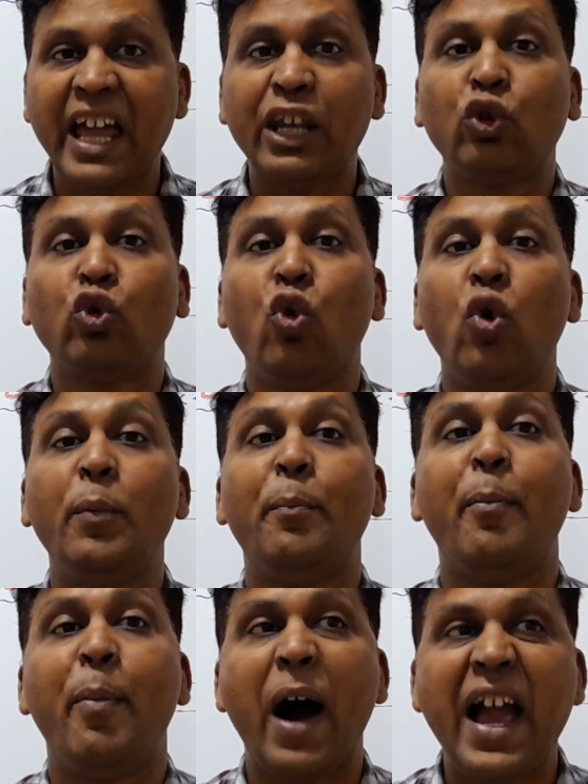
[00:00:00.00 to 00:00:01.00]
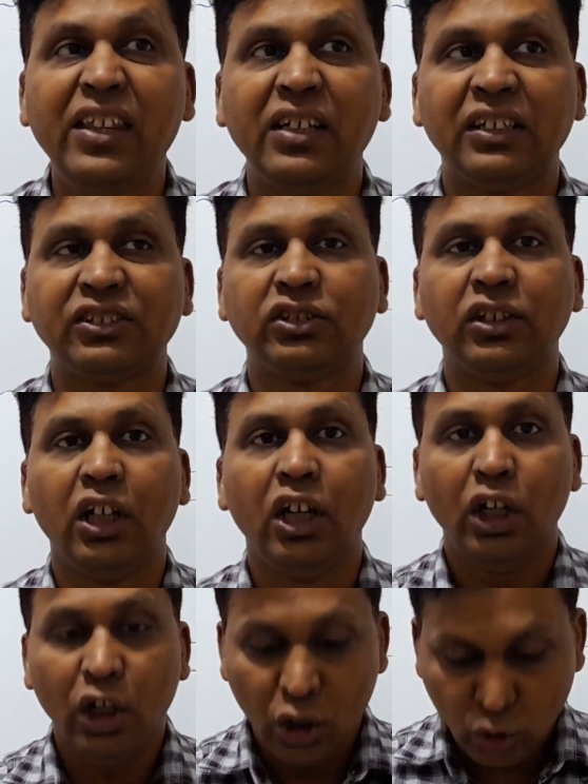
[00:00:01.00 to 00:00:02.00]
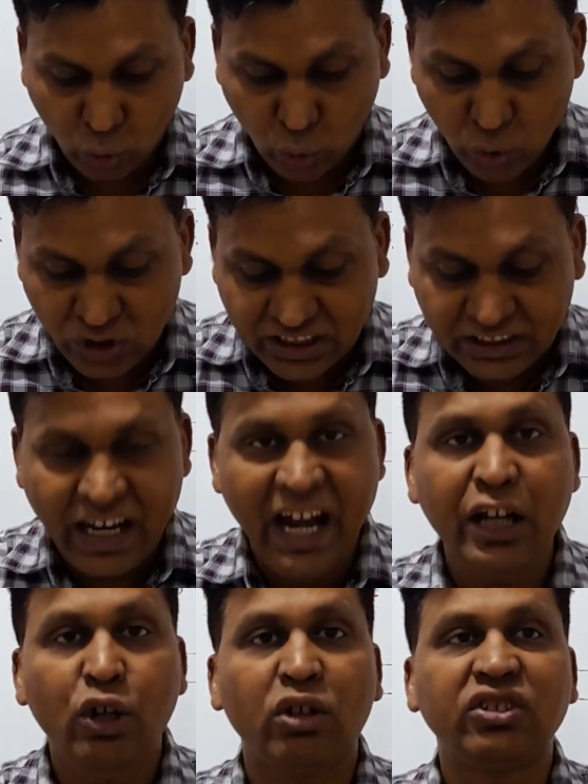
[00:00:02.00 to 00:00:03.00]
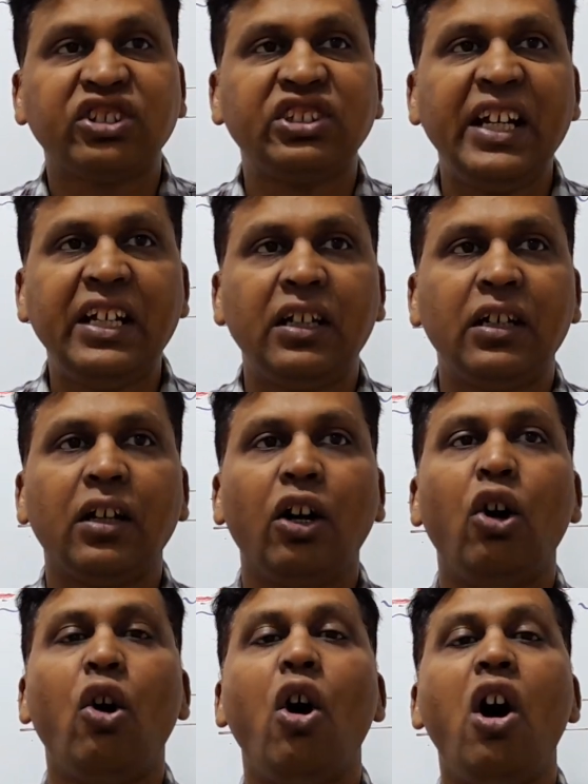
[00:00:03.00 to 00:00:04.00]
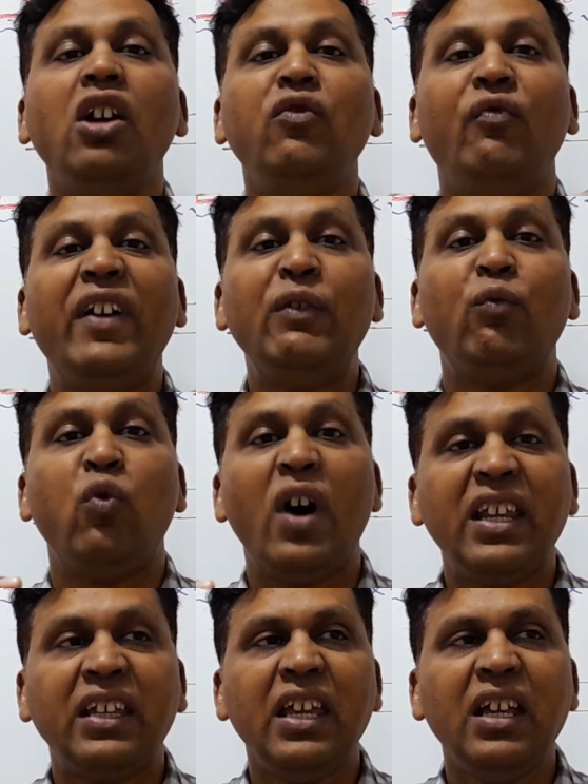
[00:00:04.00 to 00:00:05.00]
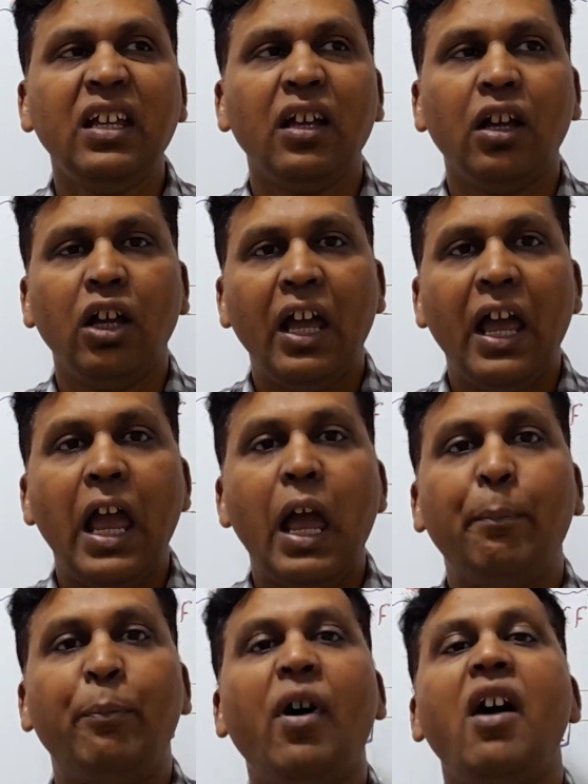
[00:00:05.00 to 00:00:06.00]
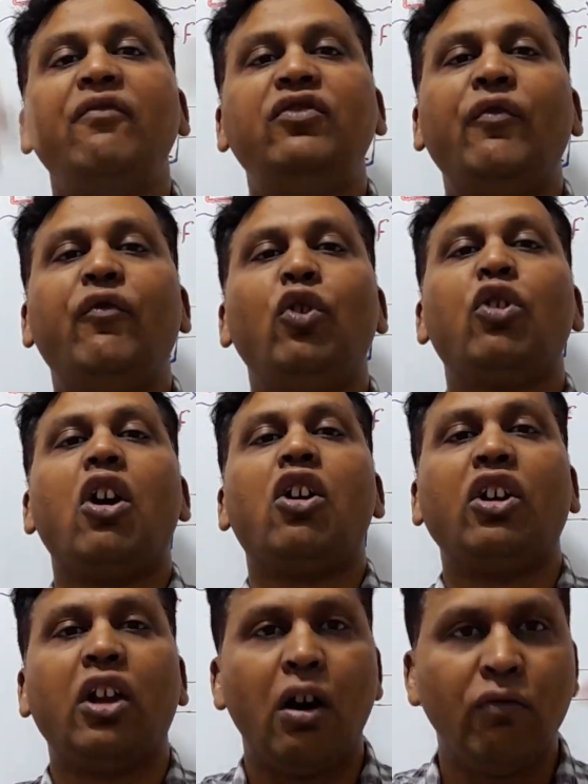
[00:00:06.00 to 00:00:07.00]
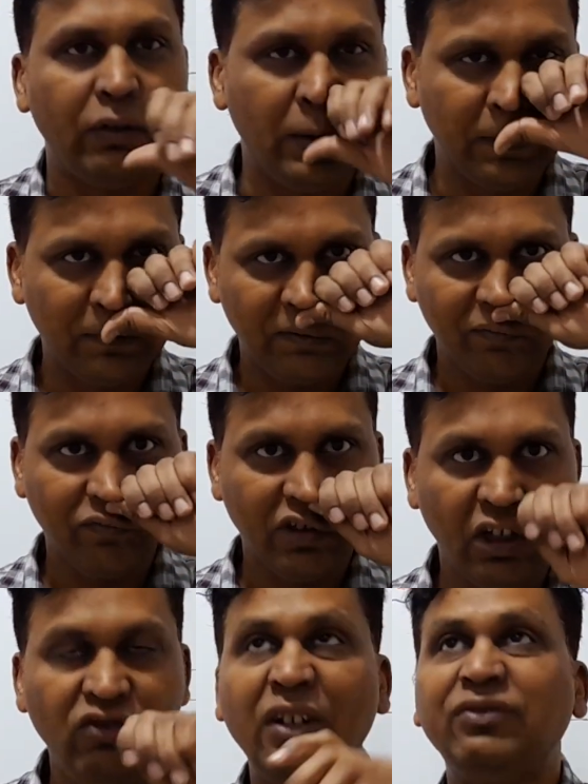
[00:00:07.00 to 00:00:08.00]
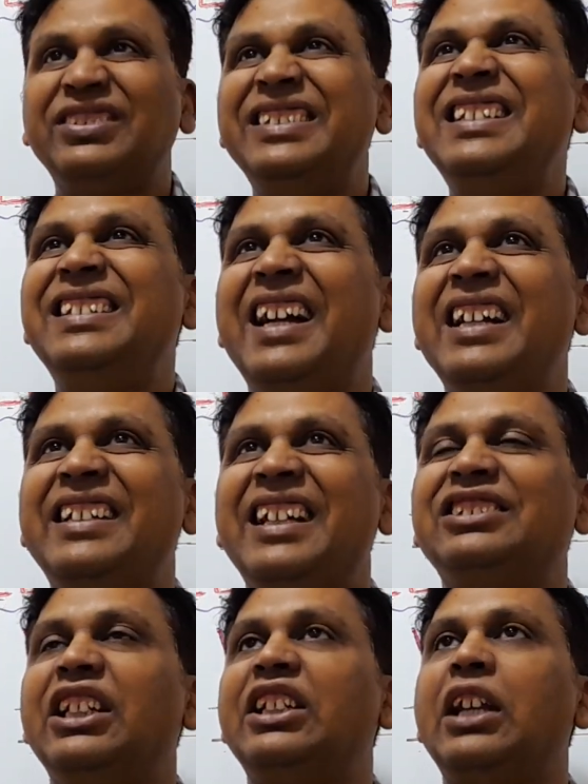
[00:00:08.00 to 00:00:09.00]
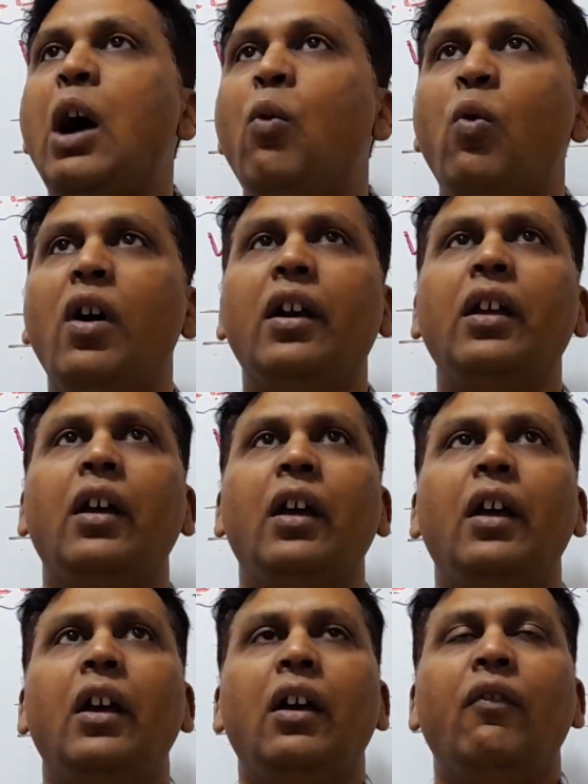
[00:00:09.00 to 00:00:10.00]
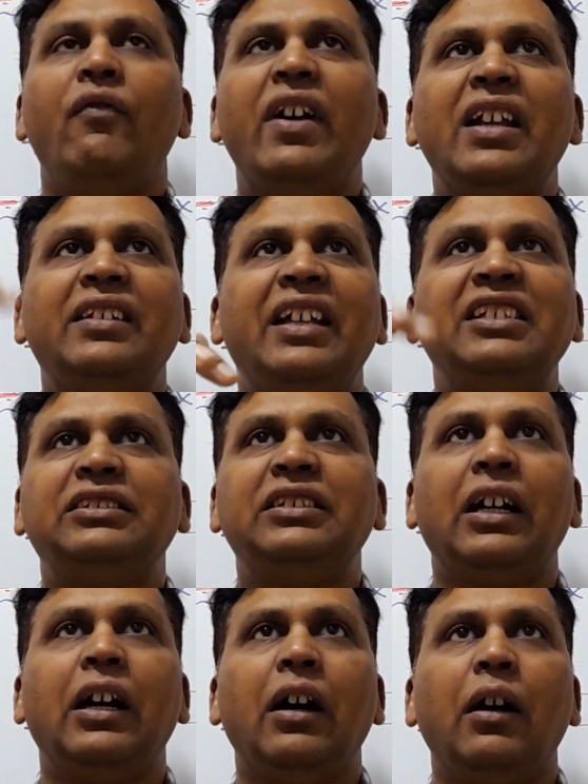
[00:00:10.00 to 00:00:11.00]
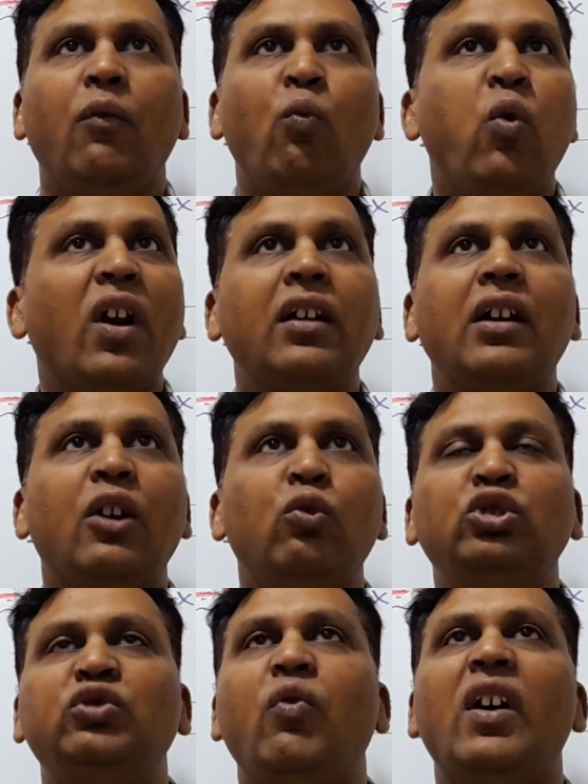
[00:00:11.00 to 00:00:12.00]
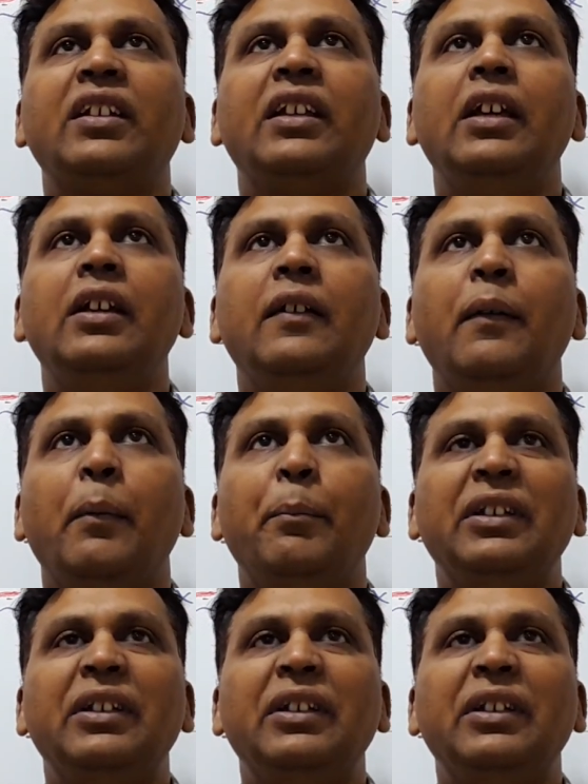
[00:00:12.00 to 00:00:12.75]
and coal miners to stand or sit on when working above the floor or ground. You have seen that there is a tower where there is a worker who's working,